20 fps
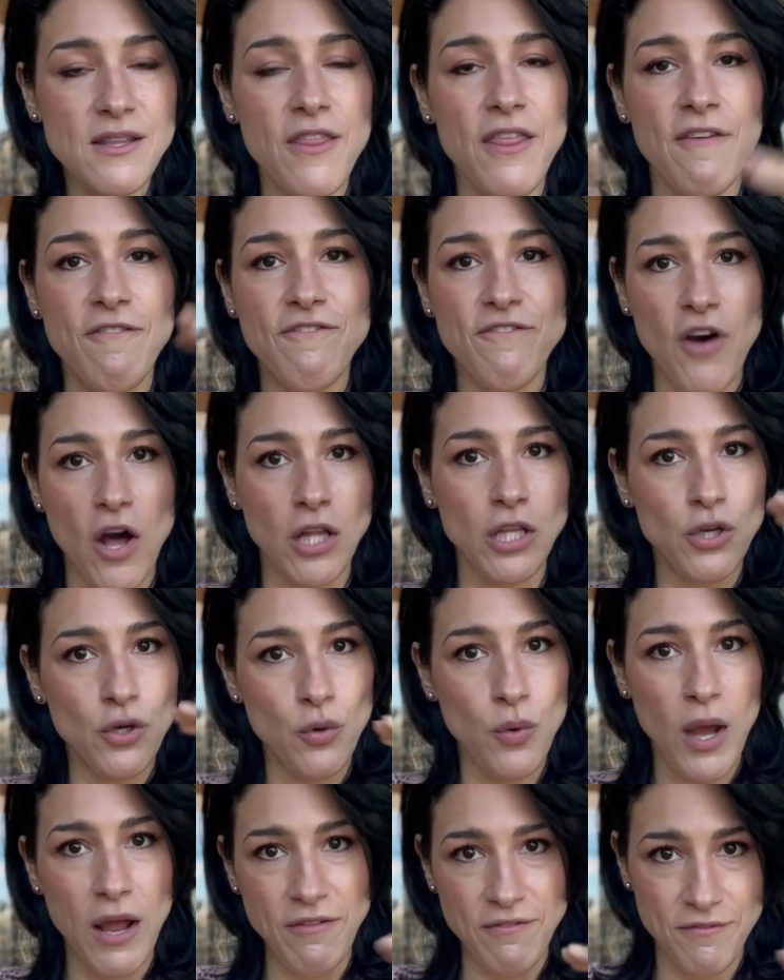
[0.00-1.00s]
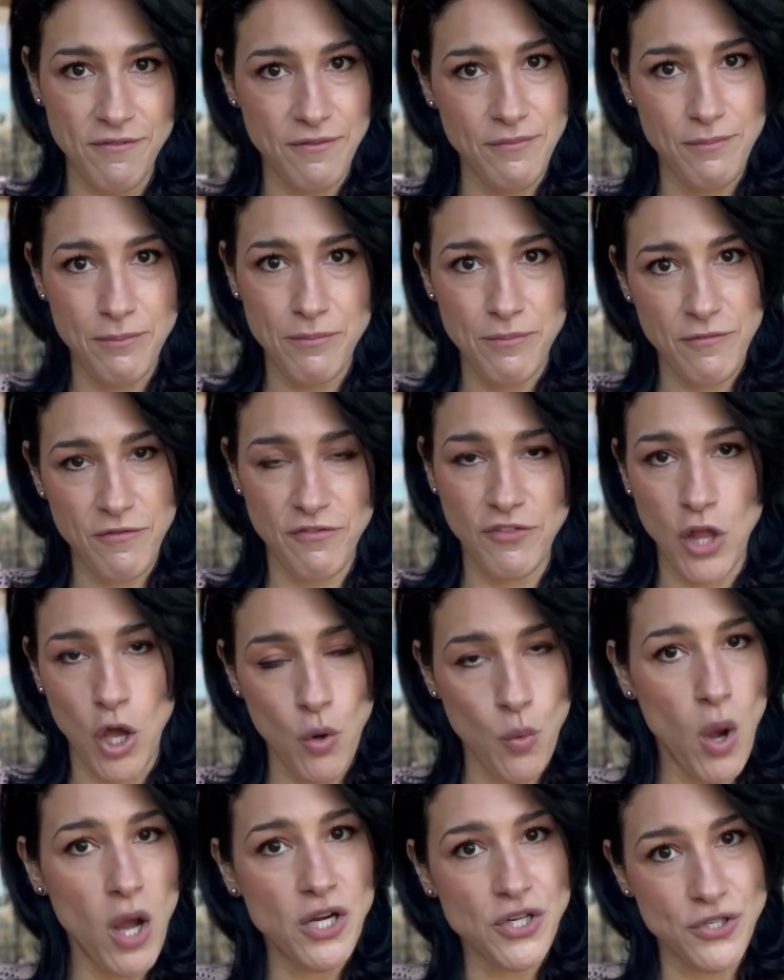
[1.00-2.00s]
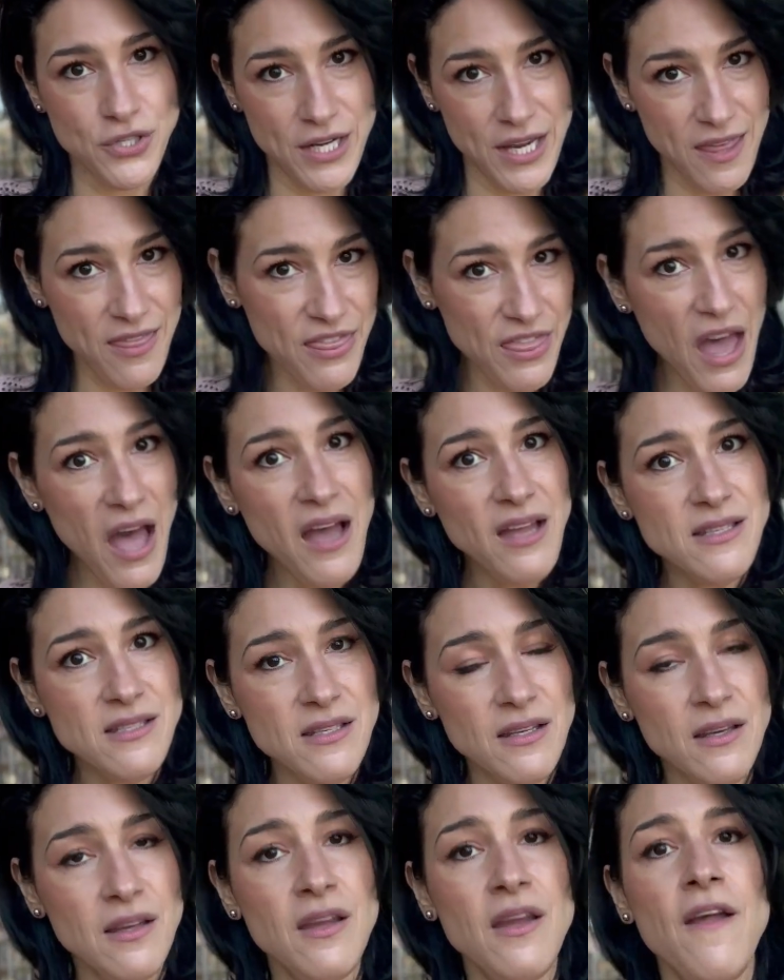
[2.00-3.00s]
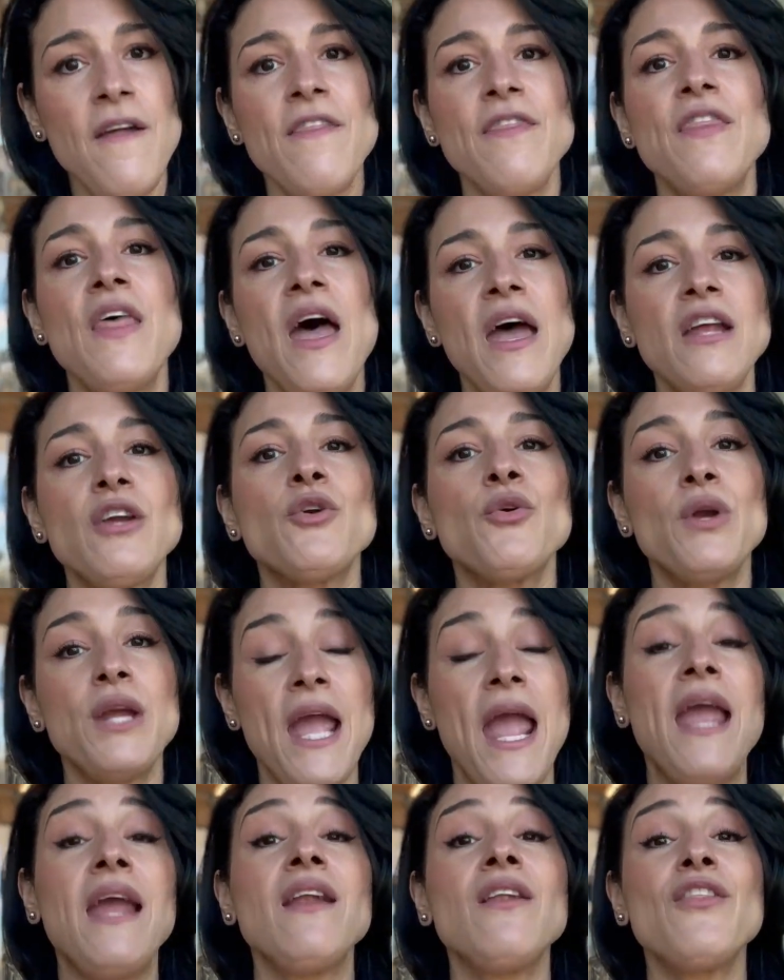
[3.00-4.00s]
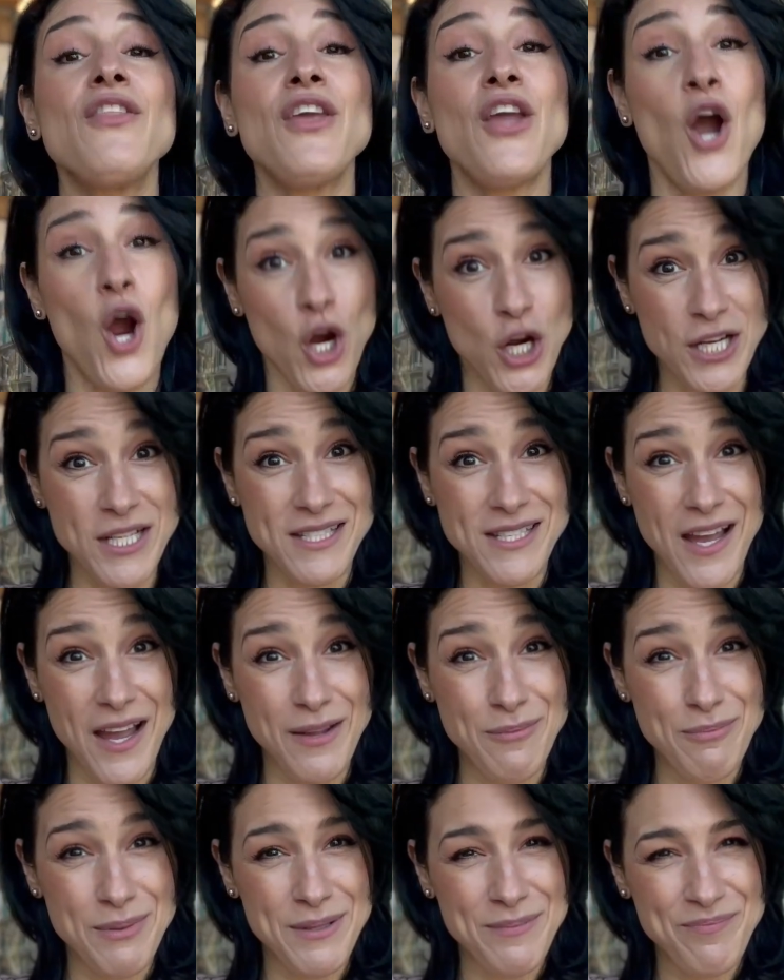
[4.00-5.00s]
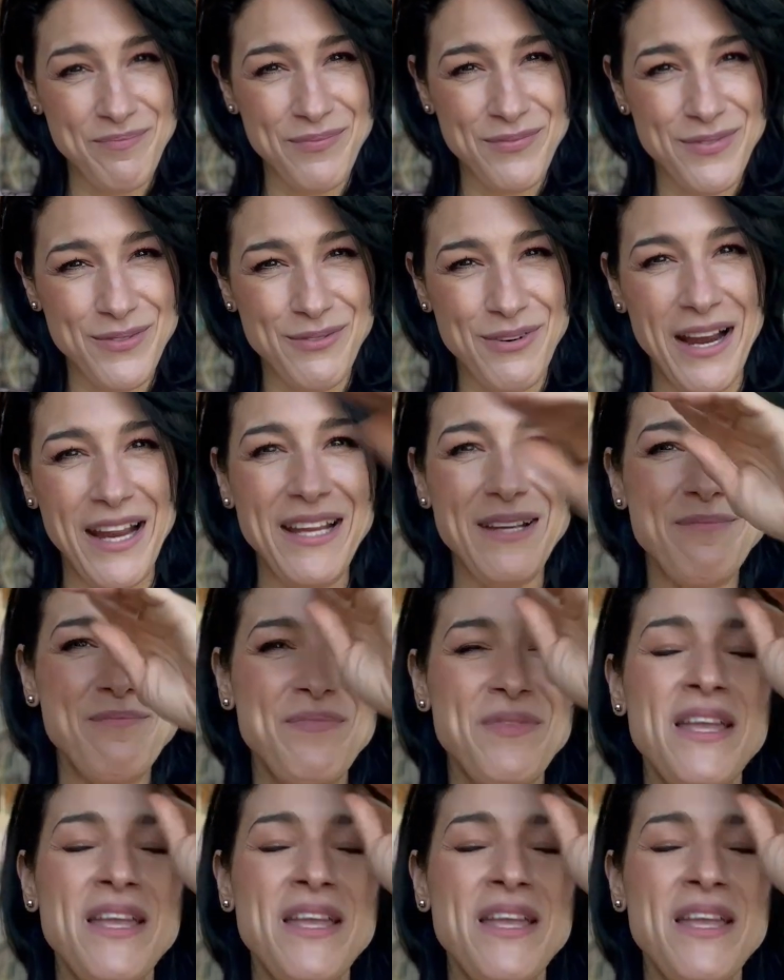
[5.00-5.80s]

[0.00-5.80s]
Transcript: that follow and flow underneath that create the archetype, right?